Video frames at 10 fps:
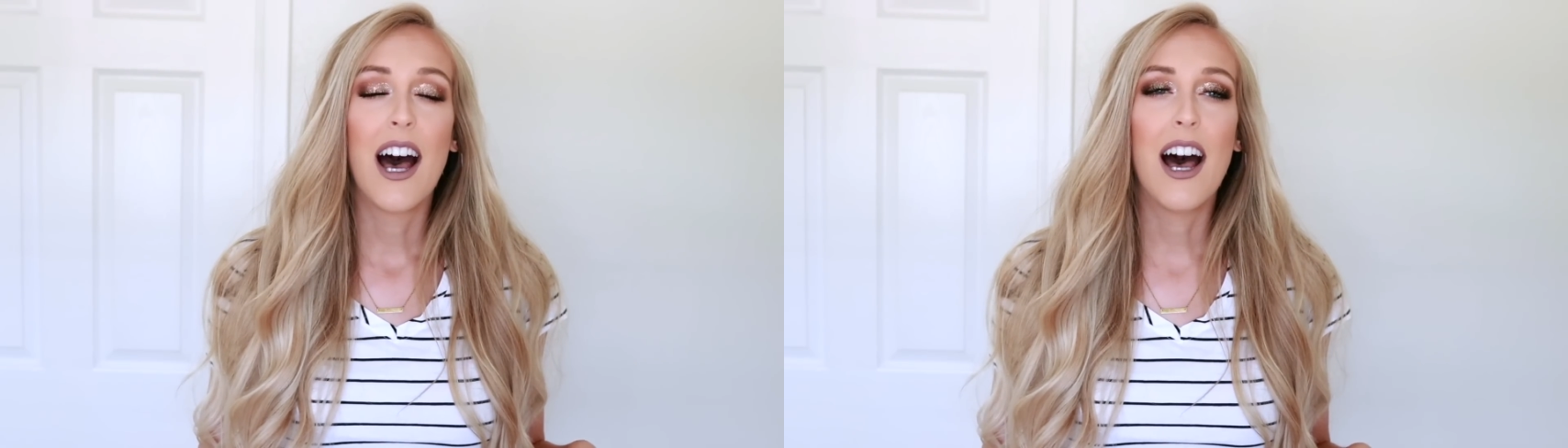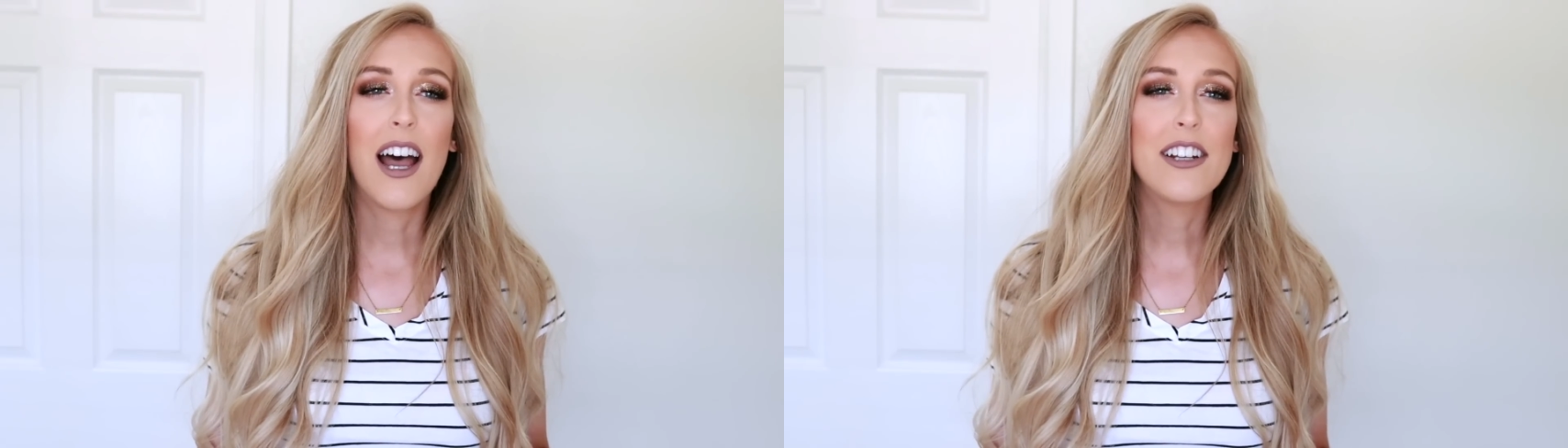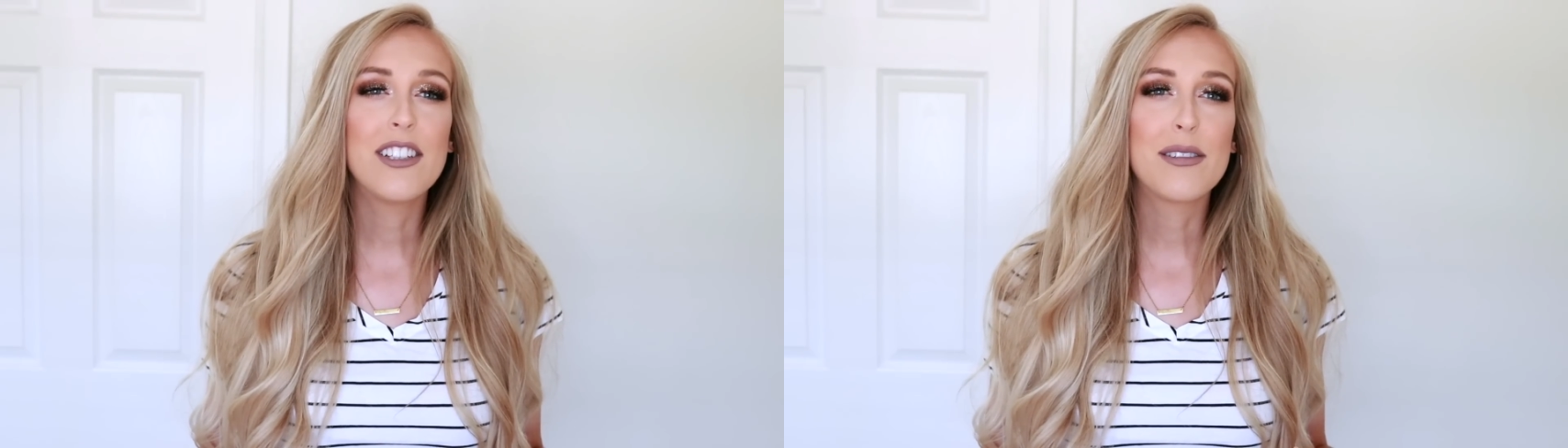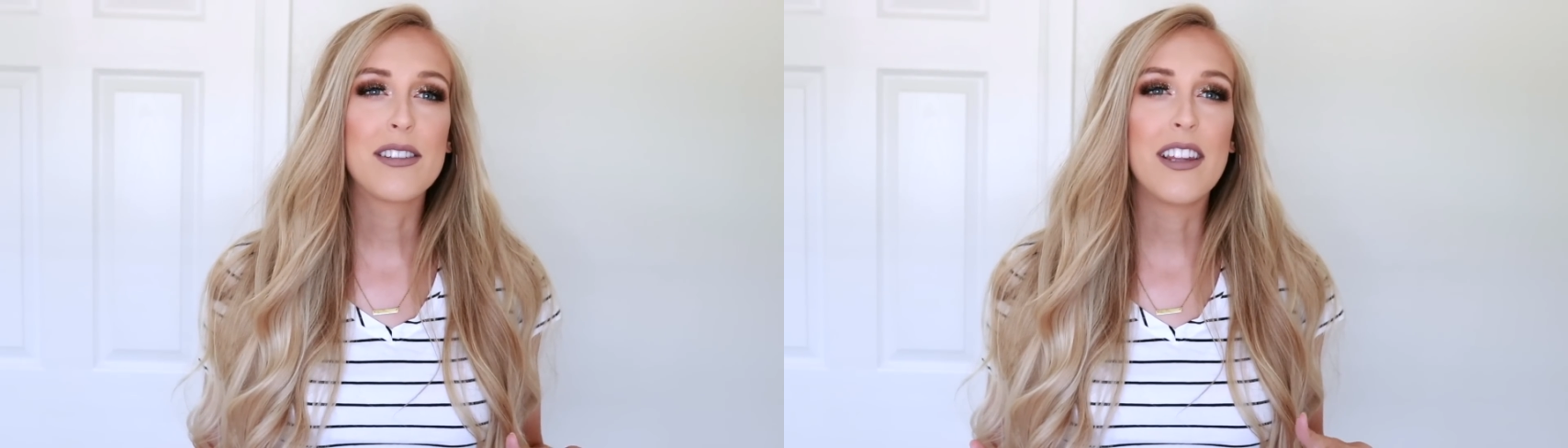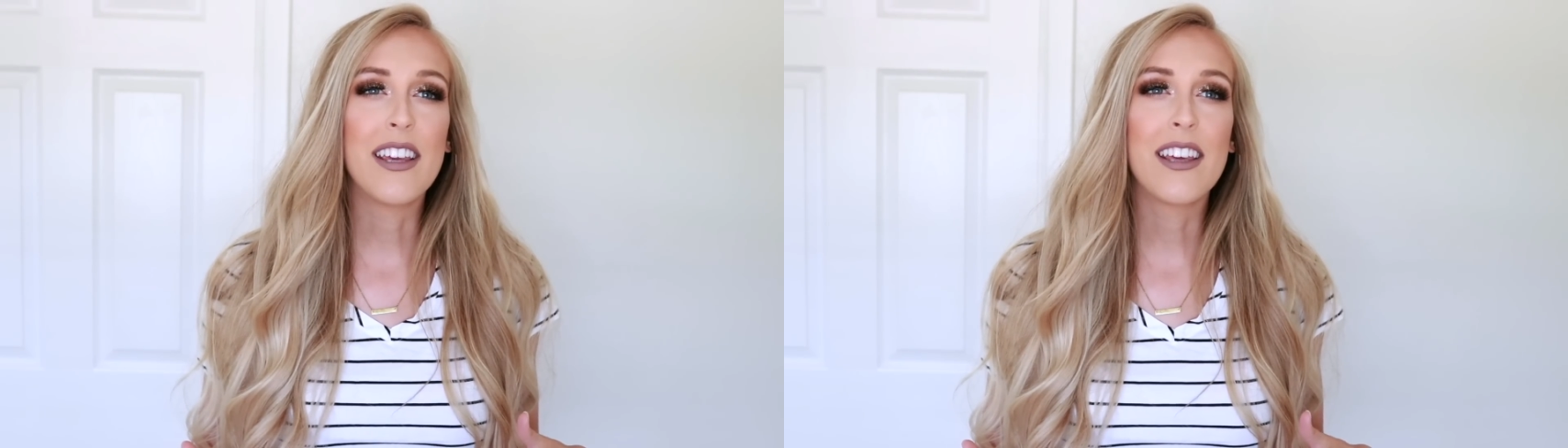I just
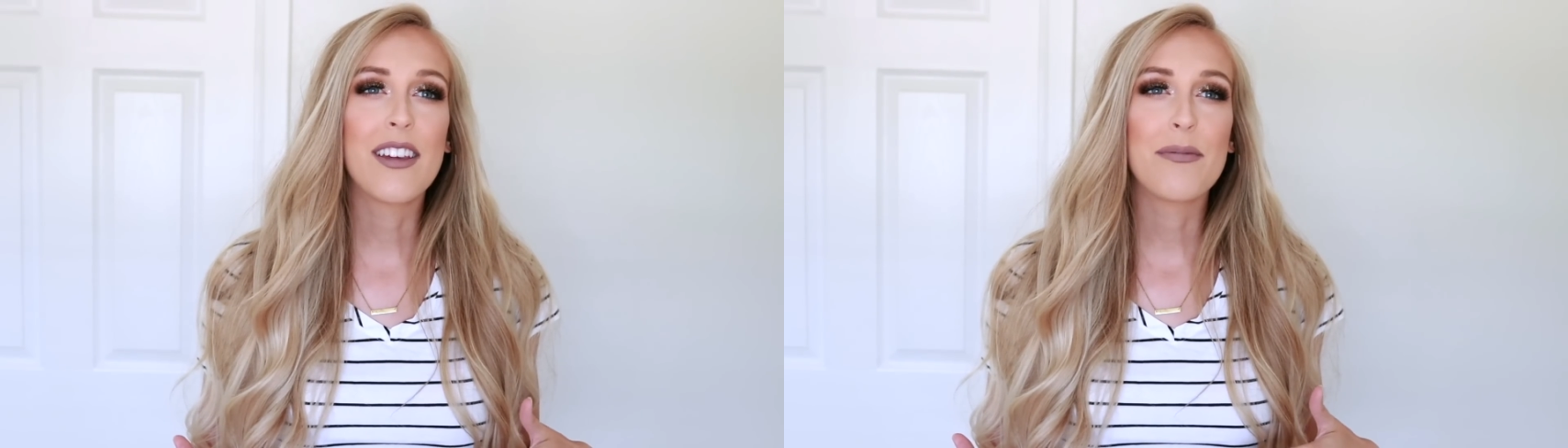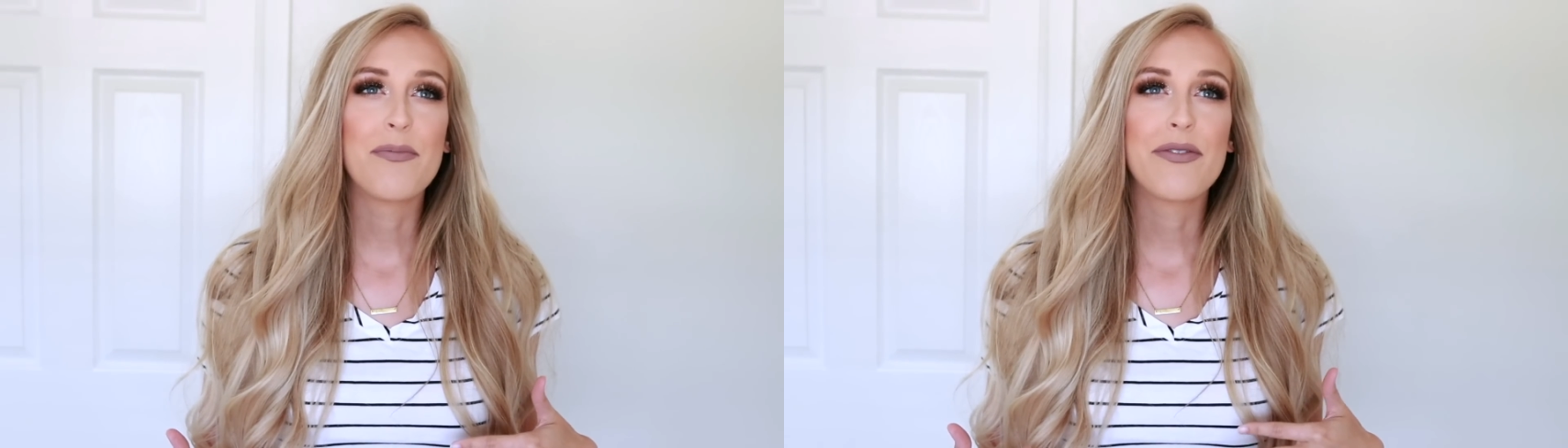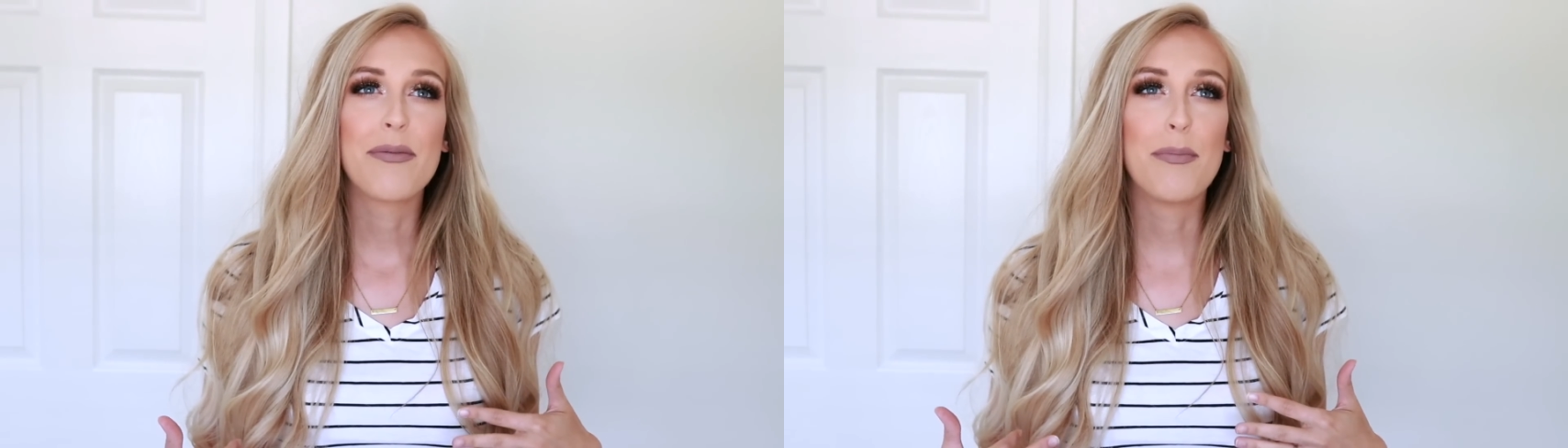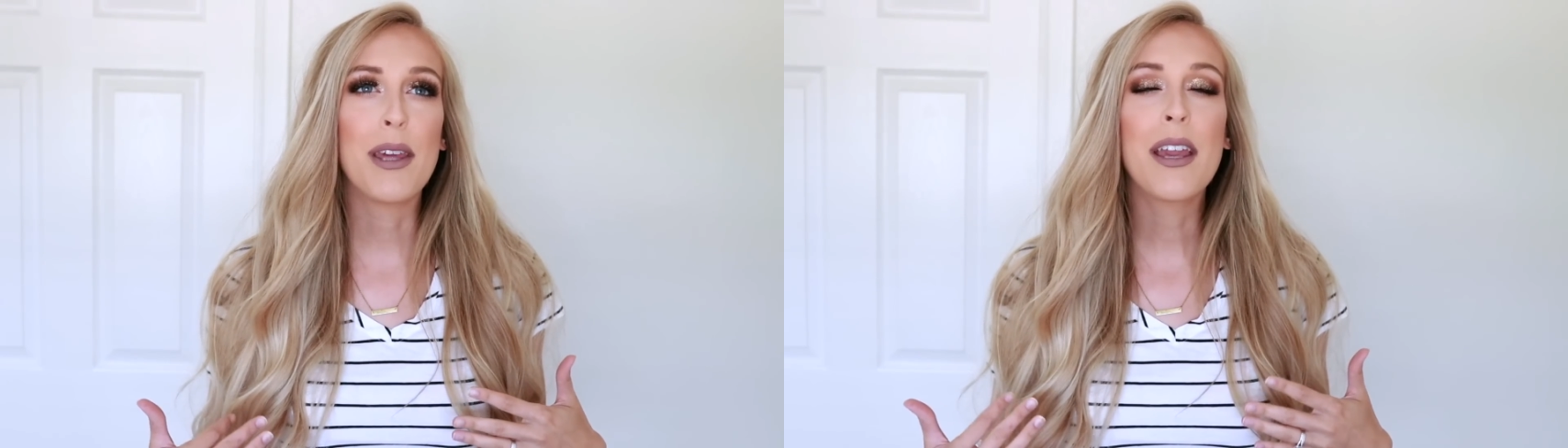think being